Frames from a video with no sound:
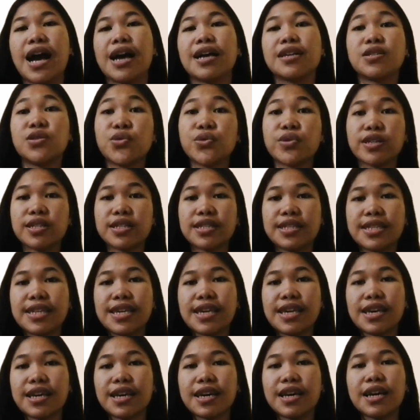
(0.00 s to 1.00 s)
As you can
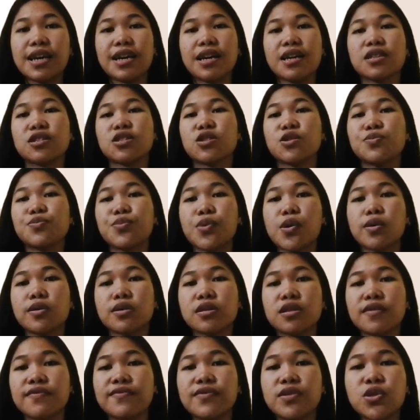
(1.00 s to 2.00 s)
see, it
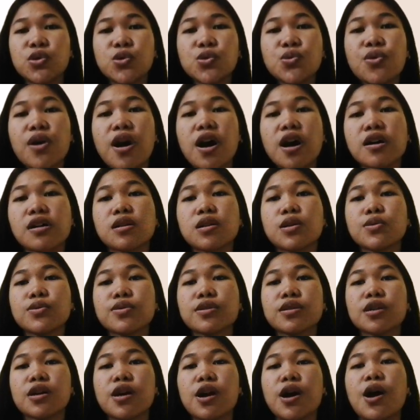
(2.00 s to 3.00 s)
composed of two
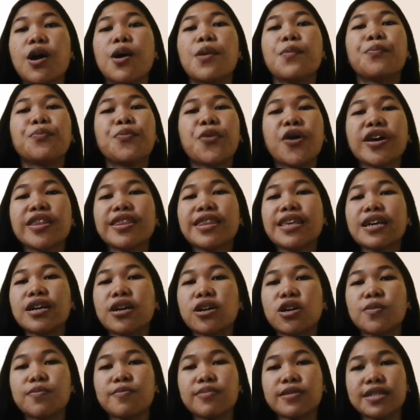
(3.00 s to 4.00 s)
arrows pointing
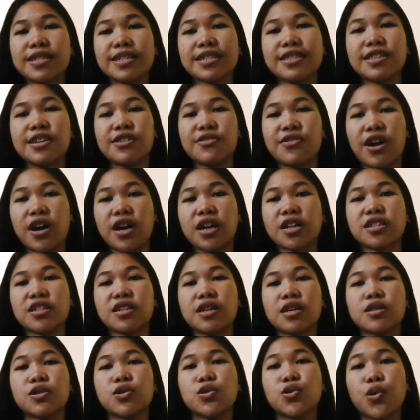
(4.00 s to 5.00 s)
in opposite
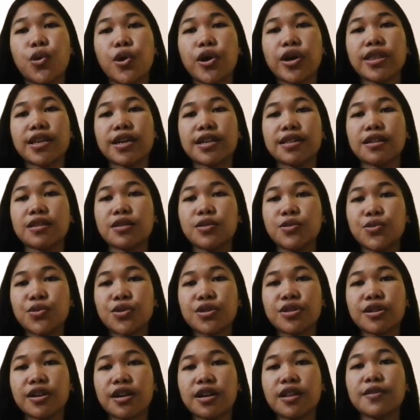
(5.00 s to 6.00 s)
direction and joined at a
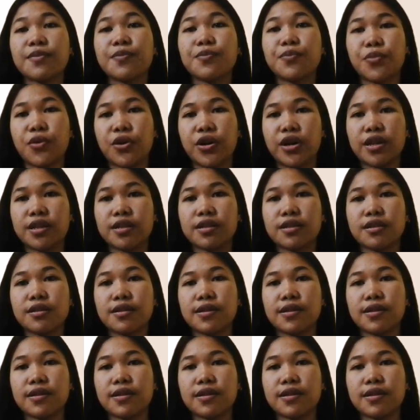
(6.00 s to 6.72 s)
neutral point.